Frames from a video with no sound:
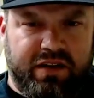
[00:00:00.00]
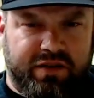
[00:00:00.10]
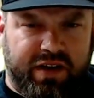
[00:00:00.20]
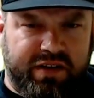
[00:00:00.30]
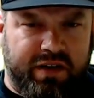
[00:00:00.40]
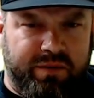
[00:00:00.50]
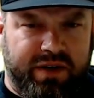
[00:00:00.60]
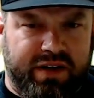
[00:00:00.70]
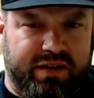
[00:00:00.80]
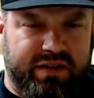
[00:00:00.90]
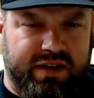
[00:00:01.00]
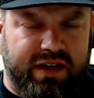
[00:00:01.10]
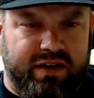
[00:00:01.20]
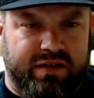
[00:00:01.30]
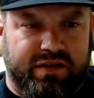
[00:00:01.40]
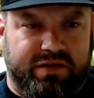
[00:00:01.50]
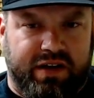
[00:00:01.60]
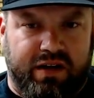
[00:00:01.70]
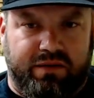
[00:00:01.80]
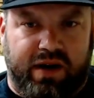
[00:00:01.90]
I just kind of wanted to clear the air and just
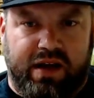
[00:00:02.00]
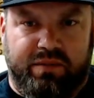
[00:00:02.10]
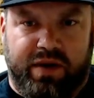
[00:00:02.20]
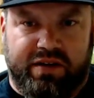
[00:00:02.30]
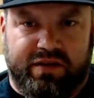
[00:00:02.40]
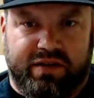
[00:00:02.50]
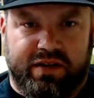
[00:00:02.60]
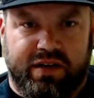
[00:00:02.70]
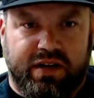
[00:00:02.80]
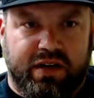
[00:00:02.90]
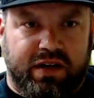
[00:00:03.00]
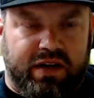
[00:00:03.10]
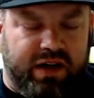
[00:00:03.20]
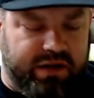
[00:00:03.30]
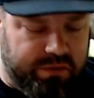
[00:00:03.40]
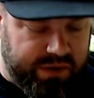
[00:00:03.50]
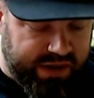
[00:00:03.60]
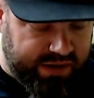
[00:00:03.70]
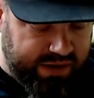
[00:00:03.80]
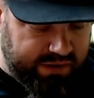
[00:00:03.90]
kind of rant, basically. I just wanted to
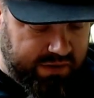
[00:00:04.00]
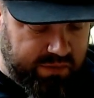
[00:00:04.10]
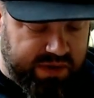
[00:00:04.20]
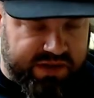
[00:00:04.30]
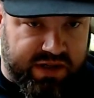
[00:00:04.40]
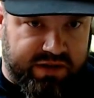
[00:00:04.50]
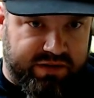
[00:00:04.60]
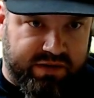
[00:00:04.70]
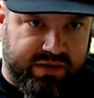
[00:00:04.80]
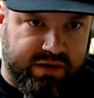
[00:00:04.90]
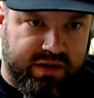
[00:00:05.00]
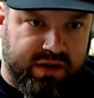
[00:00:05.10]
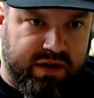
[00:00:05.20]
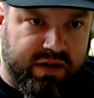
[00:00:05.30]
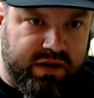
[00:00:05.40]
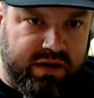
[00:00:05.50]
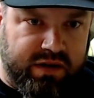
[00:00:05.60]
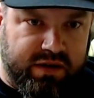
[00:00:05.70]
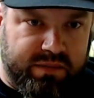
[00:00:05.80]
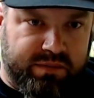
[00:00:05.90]
get things off my chest.
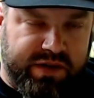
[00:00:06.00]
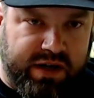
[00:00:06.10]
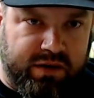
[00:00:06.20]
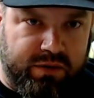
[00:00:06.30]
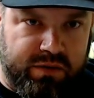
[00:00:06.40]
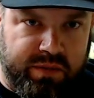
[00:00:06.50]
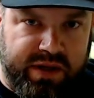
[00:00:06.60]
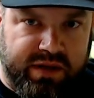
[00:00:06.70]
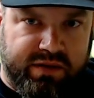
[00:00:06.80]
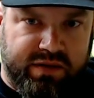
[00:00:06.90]
I'm tired of holding them in.